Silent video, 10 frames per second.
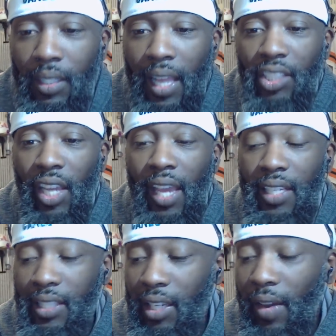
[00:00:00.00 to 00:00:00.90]
That chain
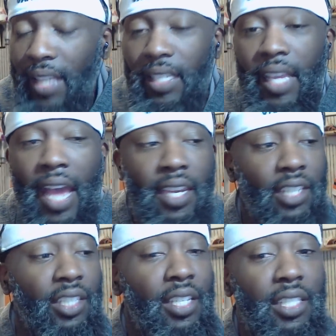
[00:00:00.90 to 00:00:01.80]
still hasn't gotten there.
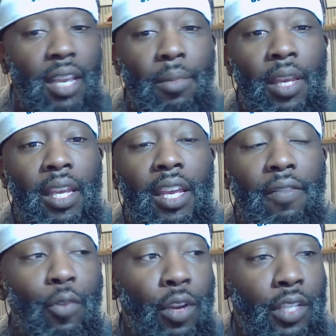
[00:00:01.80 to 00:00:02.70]
She sent me an
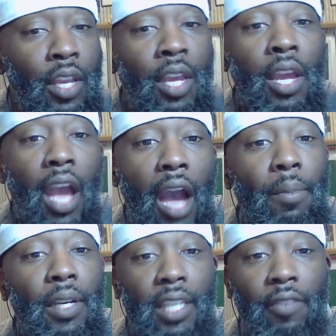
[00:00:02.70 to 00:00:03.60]
invoice. I'm
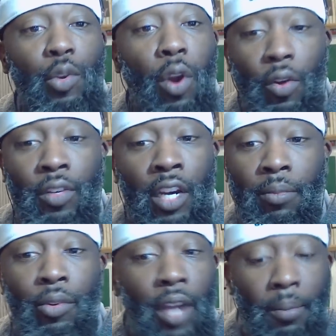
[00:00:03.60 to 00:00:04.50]
gonna give you her
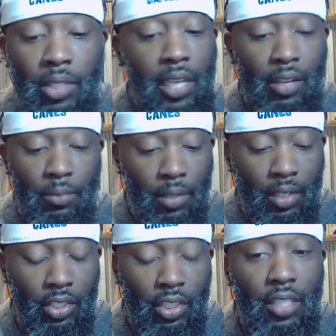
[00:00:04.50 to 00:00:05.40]
number. I'm telling you
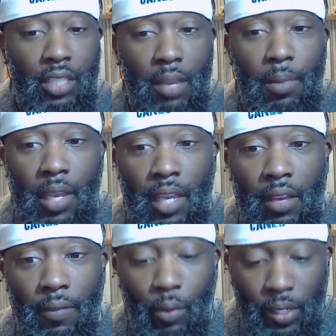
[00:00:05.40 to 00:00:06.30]
because she sent me an
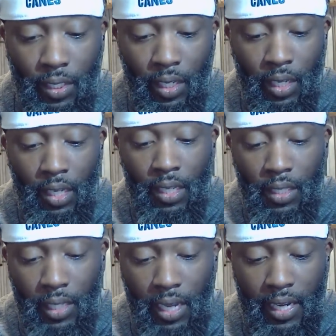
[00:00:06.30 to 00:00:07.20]
invoice
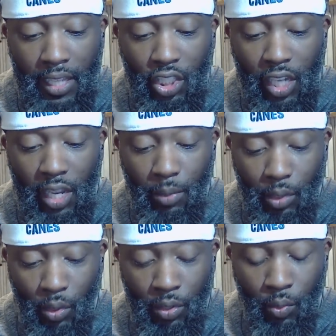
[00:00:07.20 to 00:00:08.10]
saying that chain was
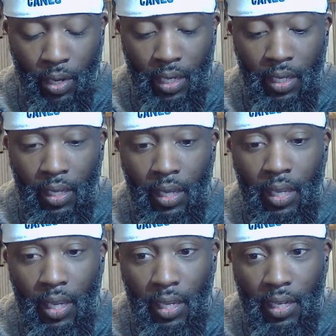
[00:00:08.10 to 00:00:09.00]
on the way,
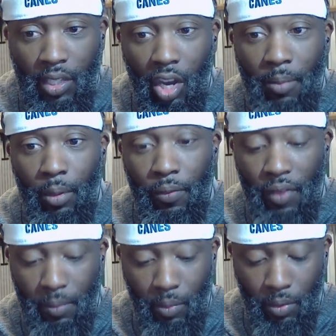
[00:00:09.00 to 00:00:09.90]
and it's almost
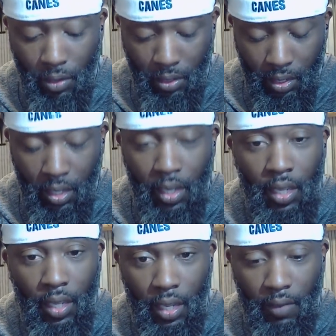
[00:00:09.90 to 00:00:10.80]
February.
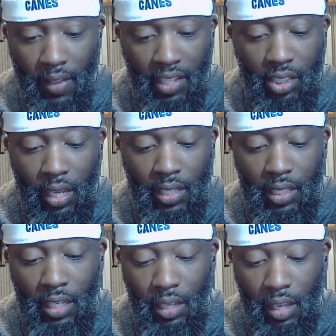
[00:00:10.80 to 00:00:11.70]
And that chain
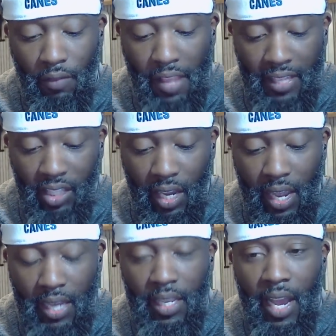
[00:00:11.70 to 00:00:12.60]
said, if that chain
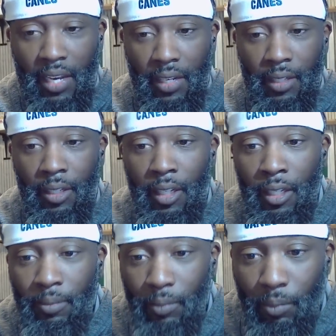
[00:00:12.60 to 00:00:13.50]
hadn't got there
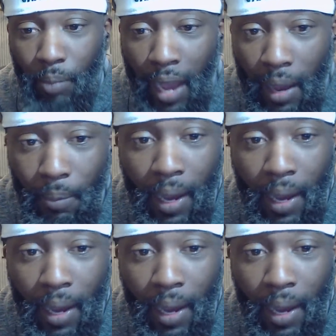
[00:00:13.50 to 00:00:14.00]
by